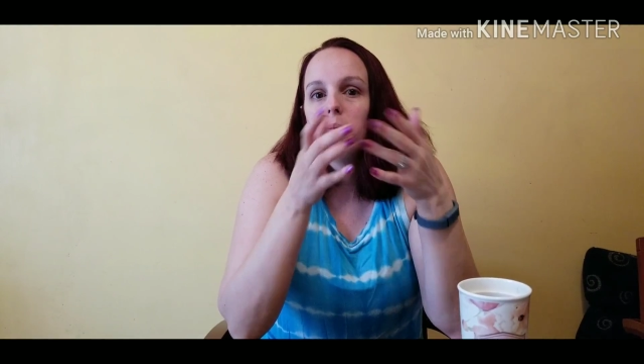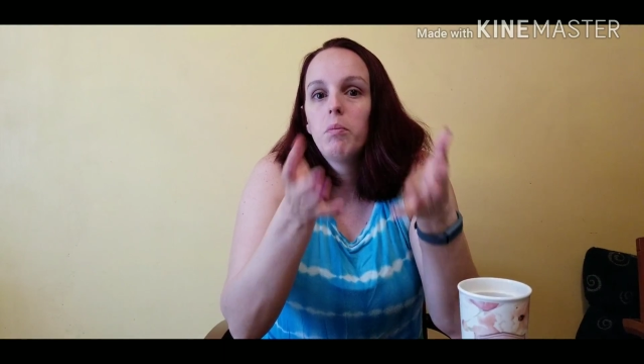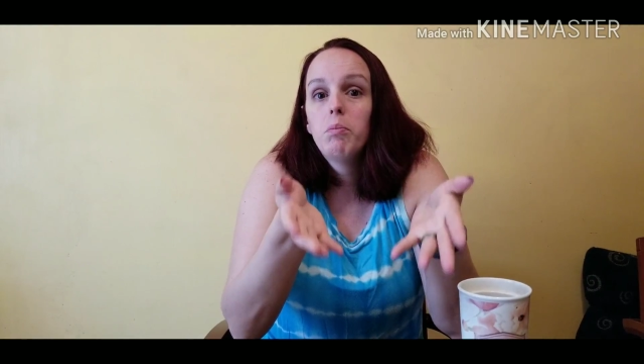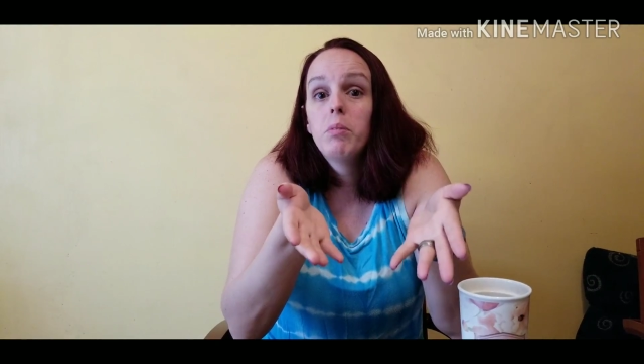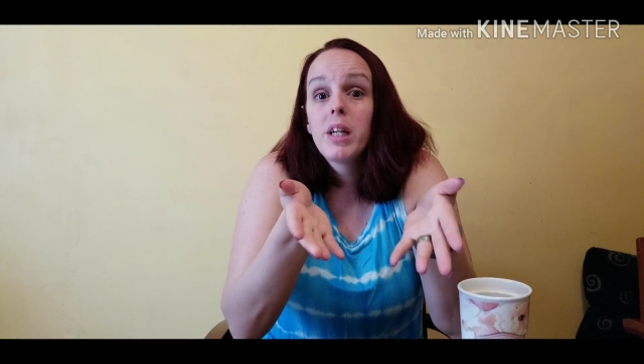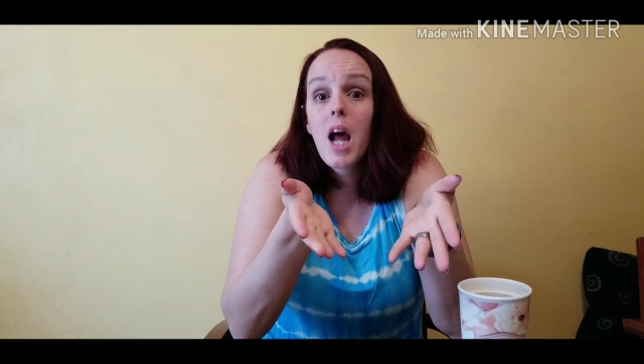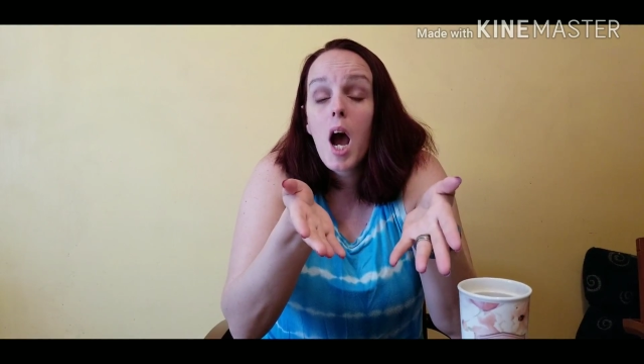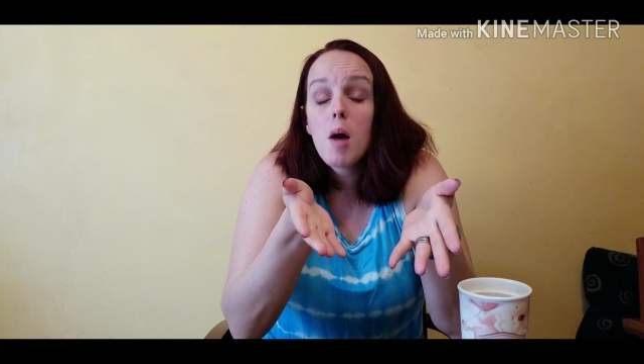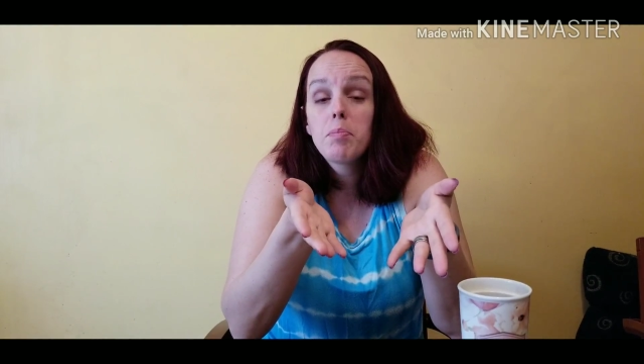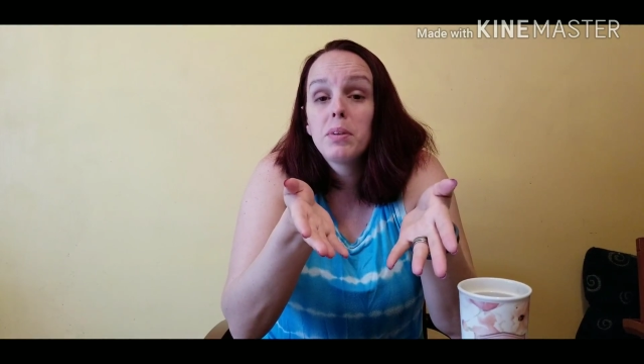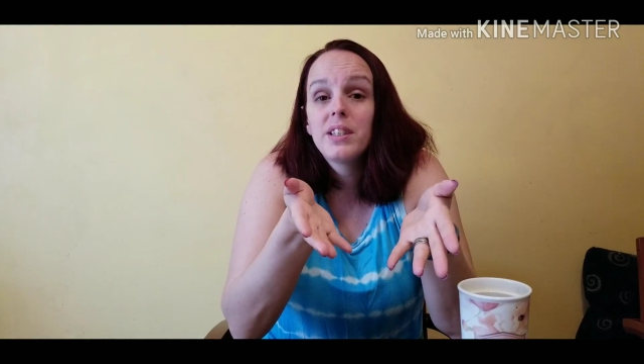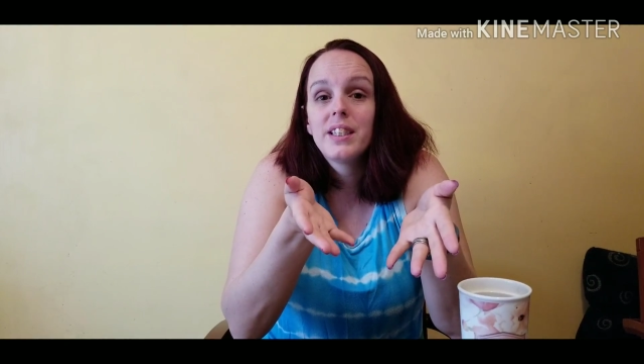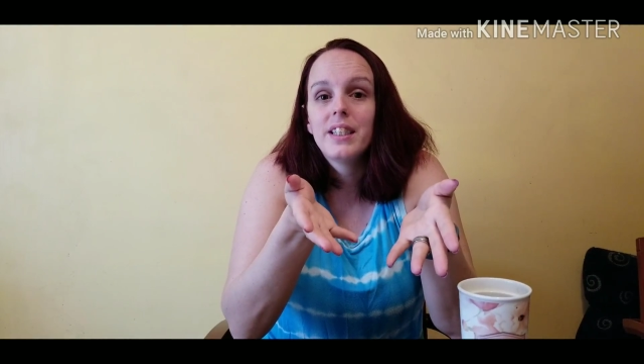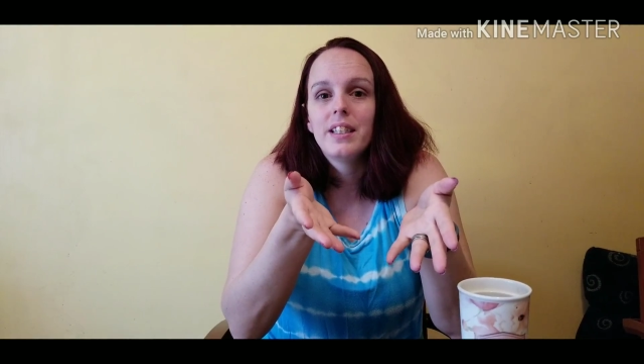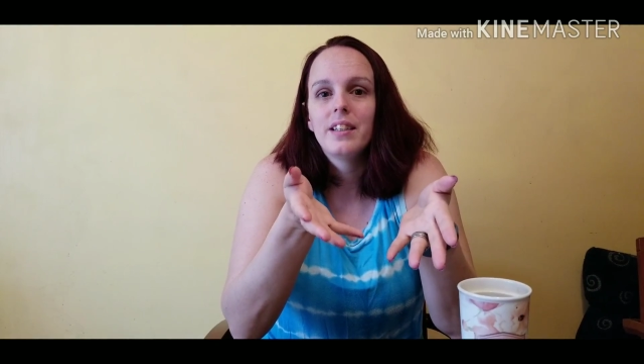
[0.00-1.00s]

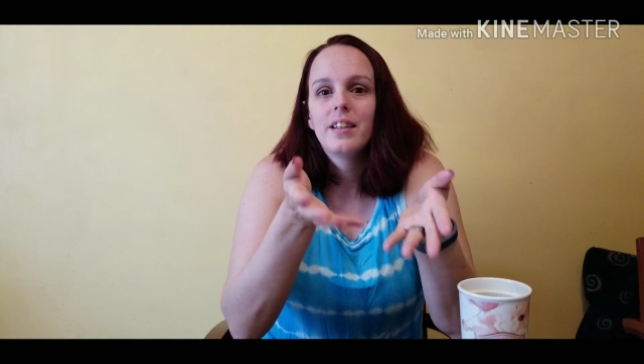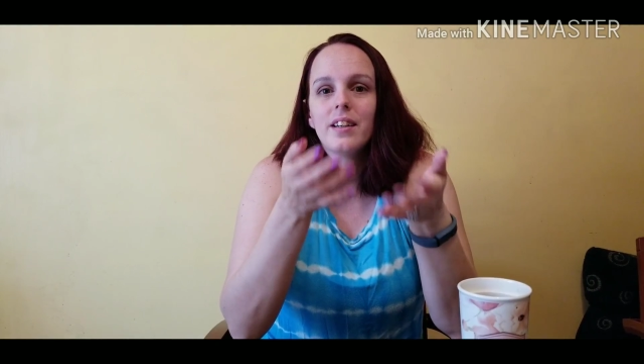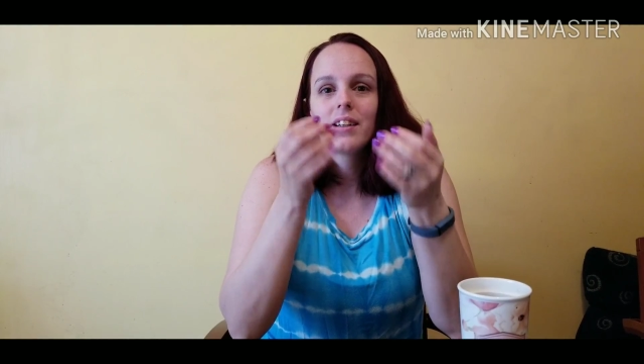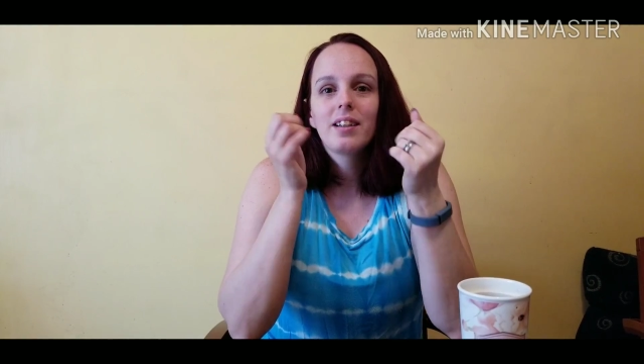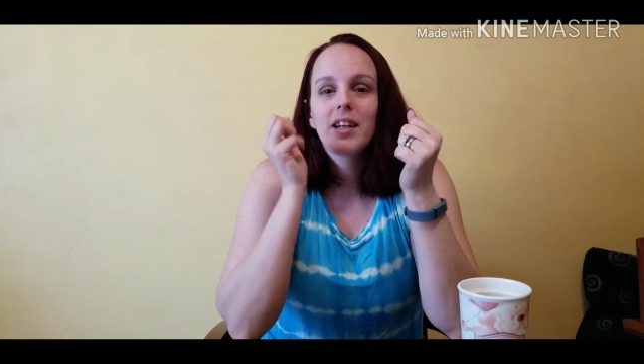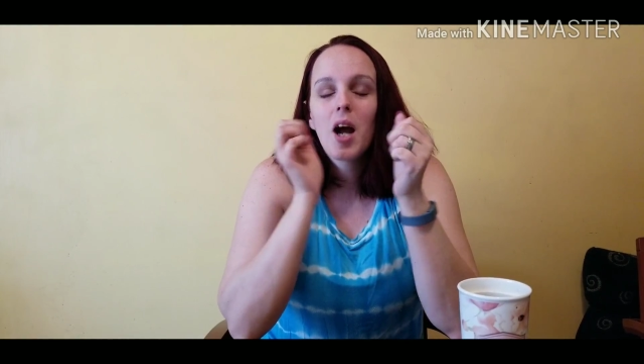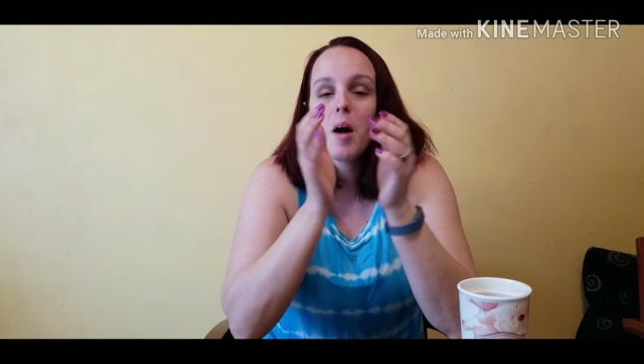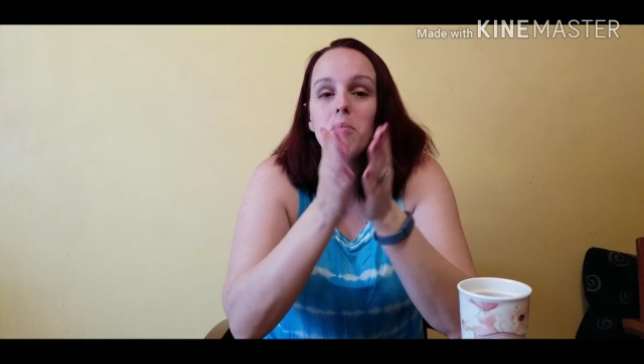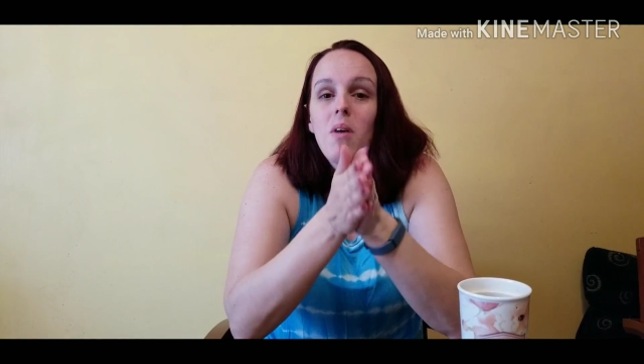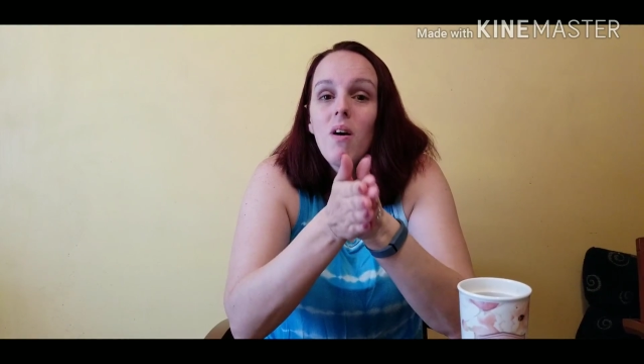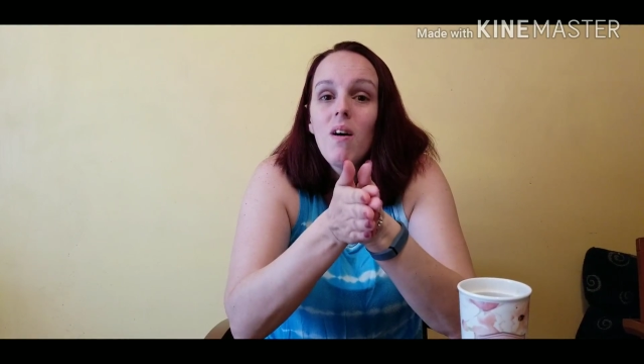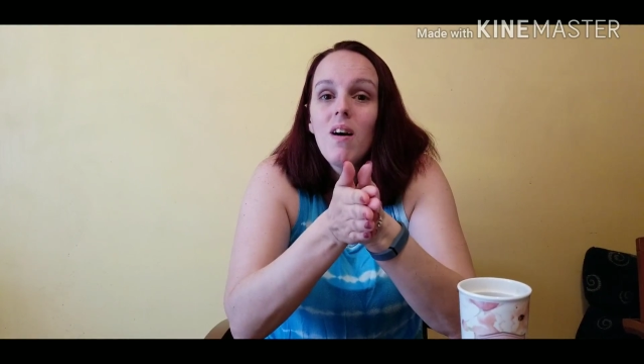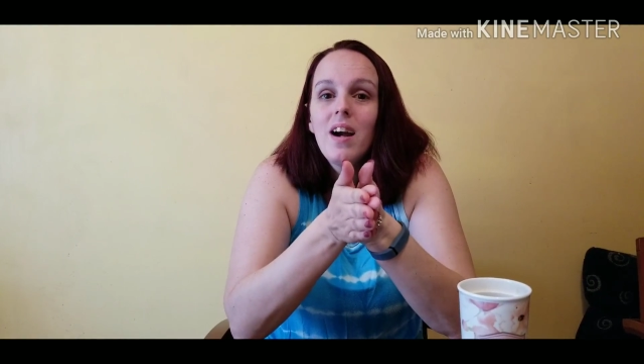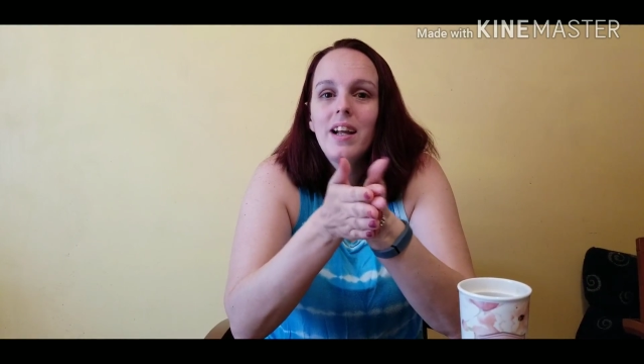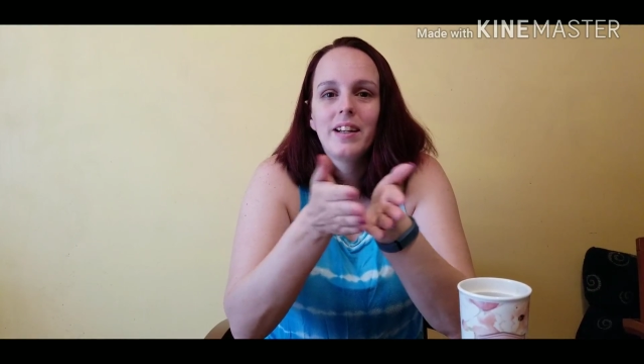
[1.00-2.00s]
Monopoly, come
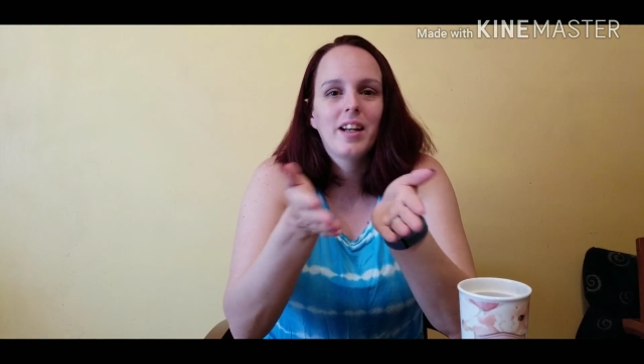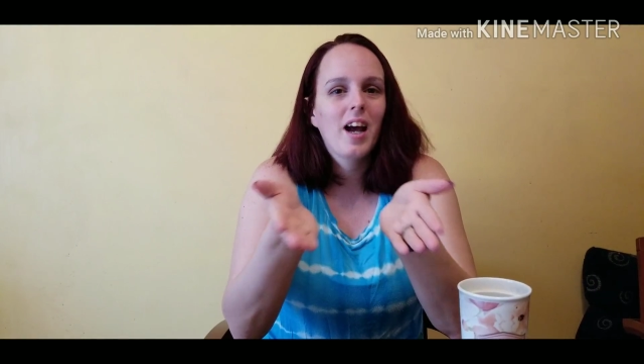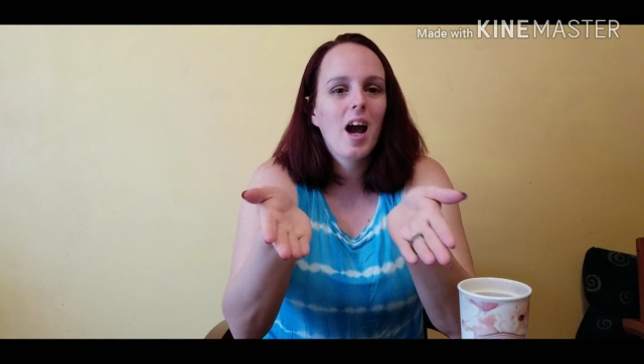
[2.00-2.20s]
on.